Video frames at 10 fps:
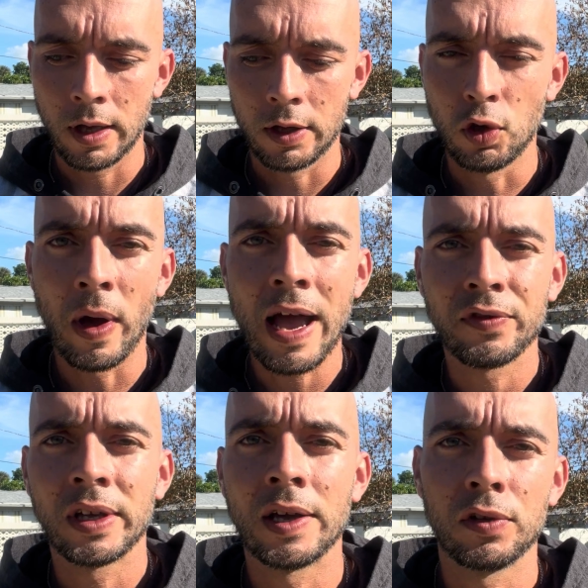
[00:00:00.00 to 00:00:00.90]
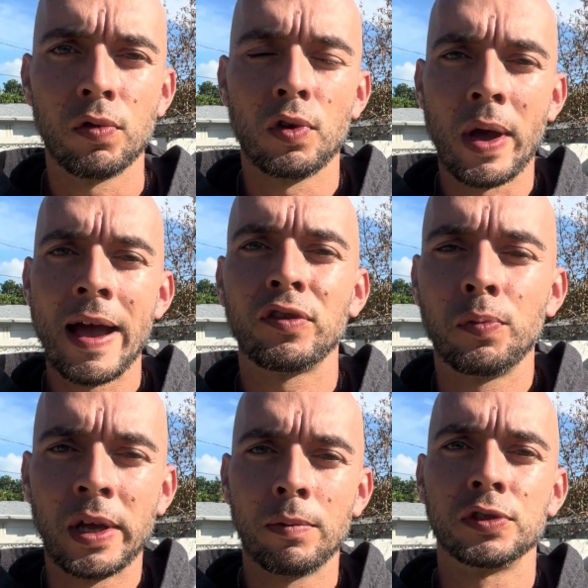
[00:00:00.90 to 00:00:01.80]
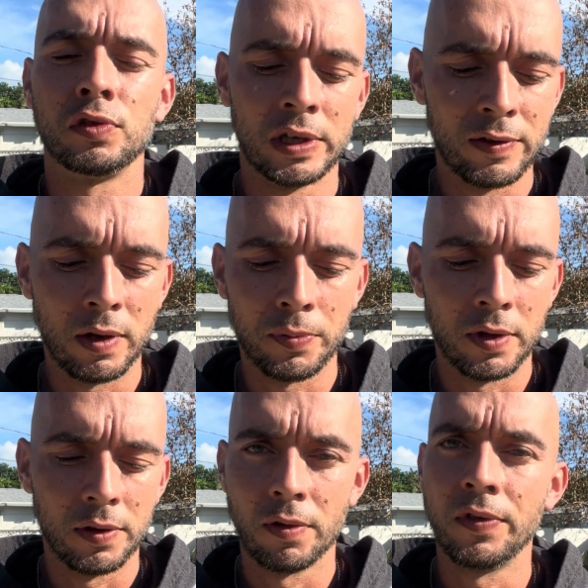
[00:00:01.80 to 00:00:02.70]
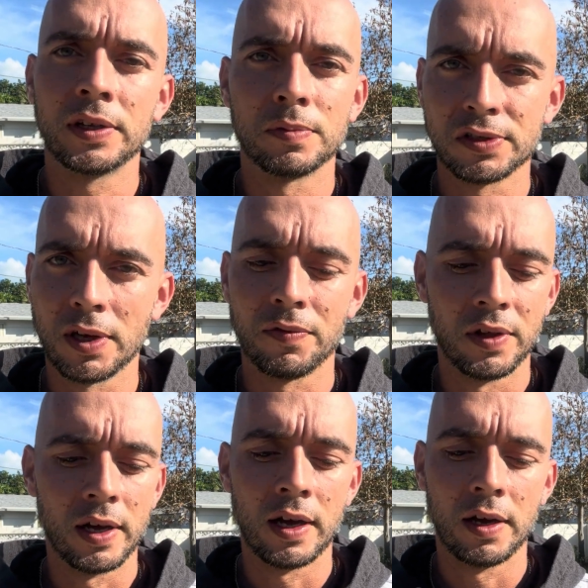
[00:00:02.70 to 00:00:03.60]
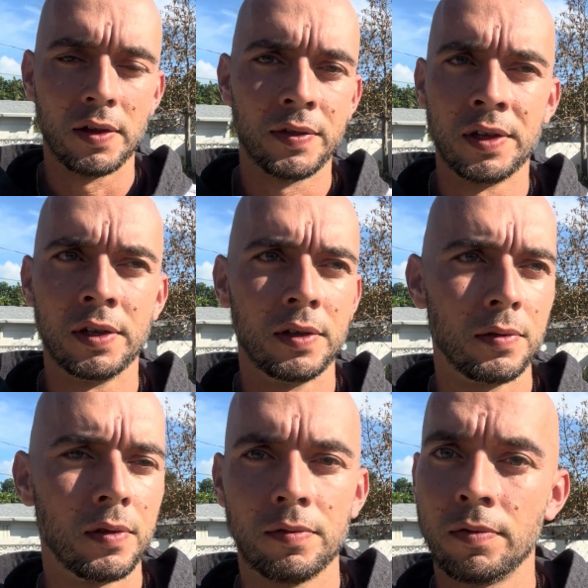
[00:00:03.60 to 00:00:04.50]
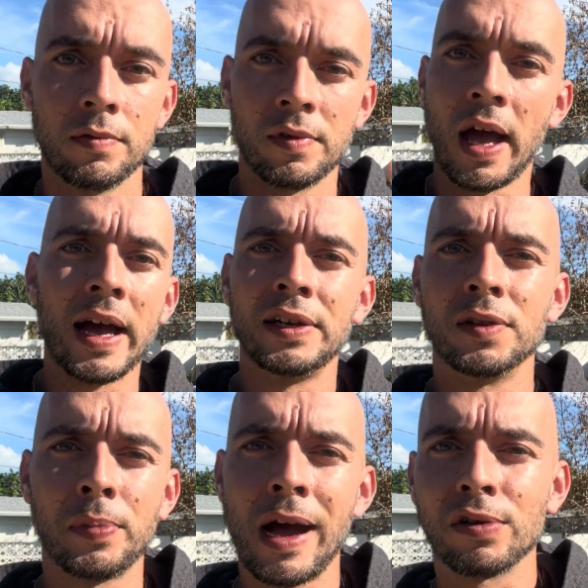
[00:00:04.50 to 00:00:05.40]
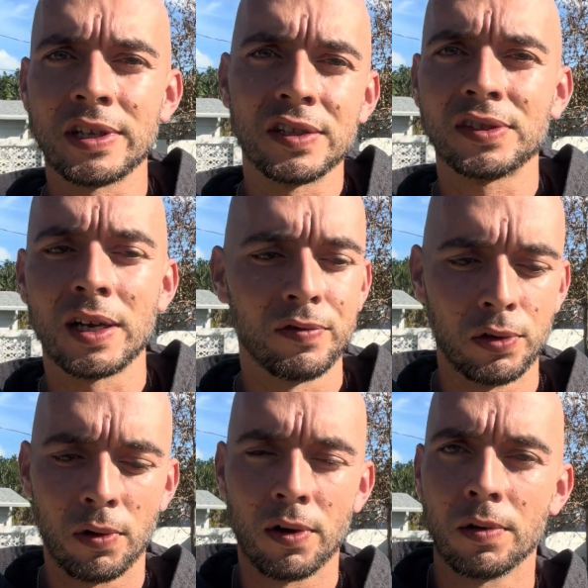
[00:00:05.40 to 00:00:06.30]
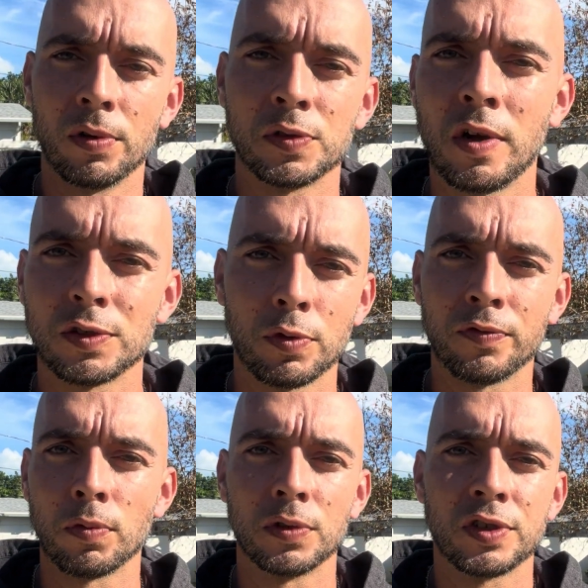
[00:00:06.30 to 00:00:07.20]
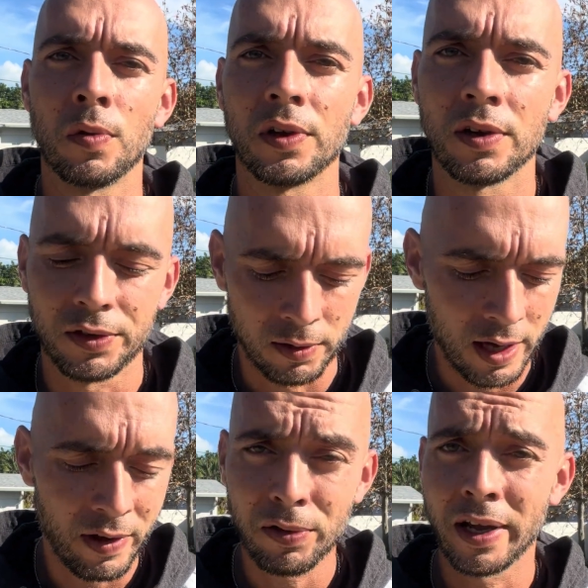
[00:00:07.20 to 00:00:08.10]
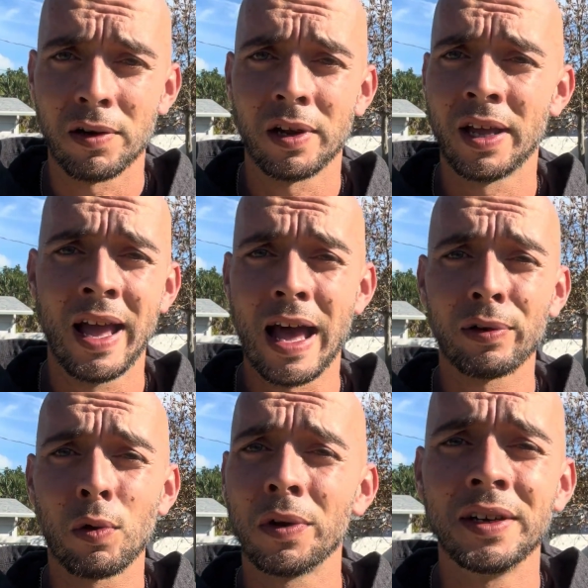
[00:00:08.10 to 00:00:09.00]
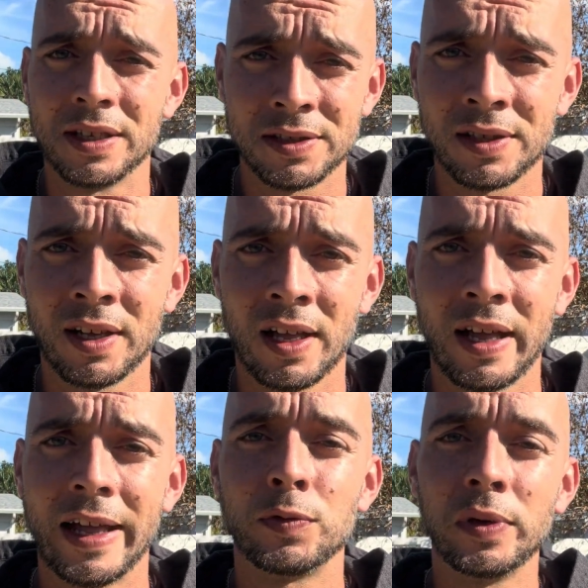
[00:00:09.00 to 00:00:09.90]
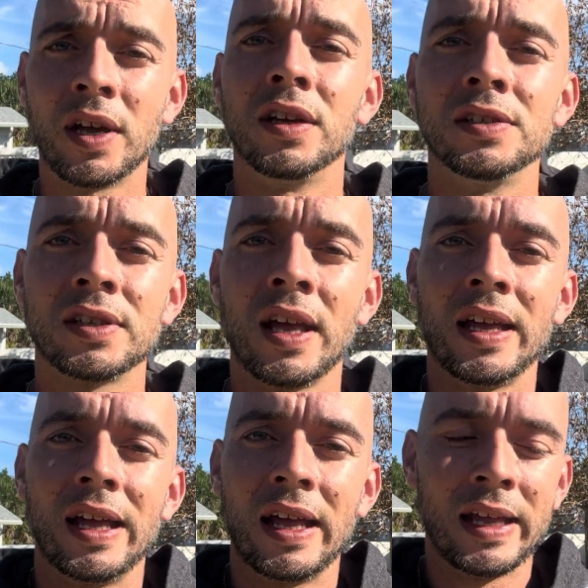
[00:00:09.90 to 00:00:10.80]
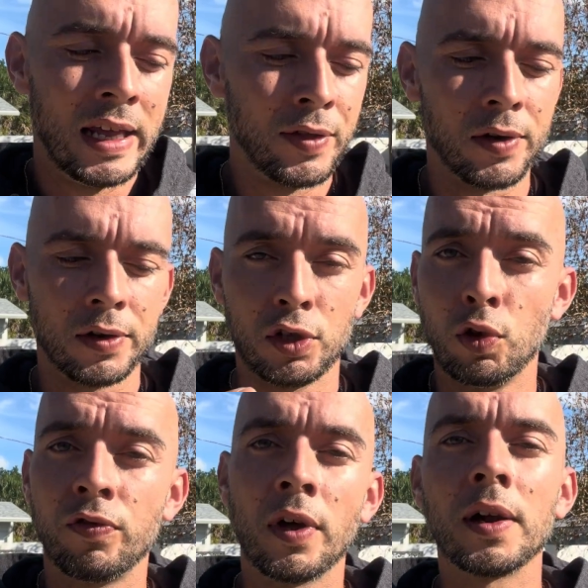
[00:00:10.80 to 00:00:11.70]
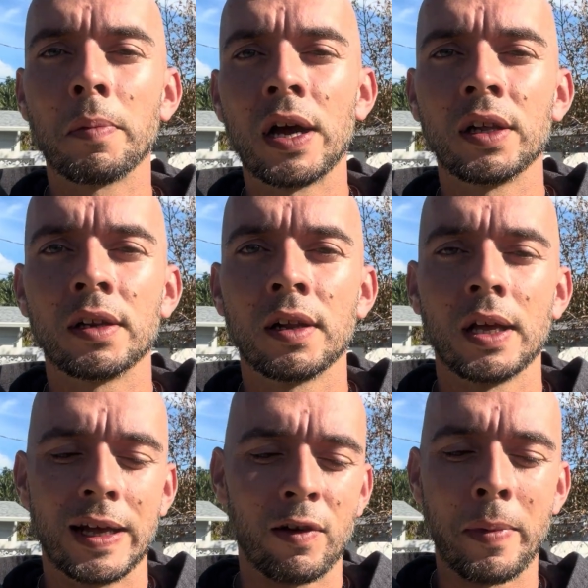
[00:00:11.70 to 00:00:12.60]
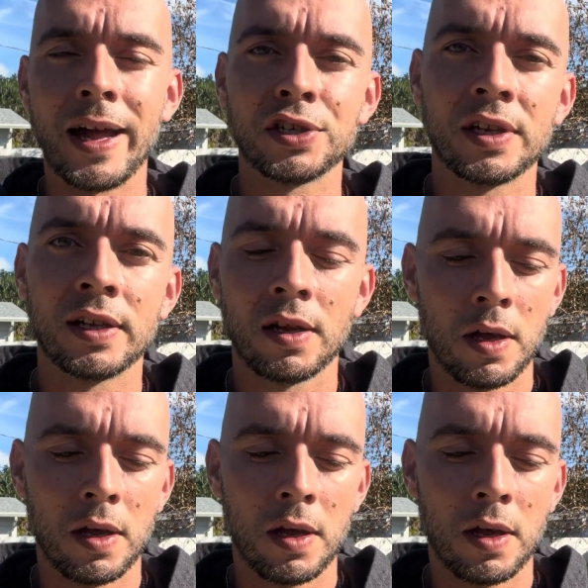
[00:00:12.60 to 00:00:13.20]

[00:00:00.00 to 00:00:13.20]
you have to be able to give up the victim stuff, the idea that powers outside of you are responsible for what's going on in your life. I don't care what it is. It's because either you've thought about it, have imagined it,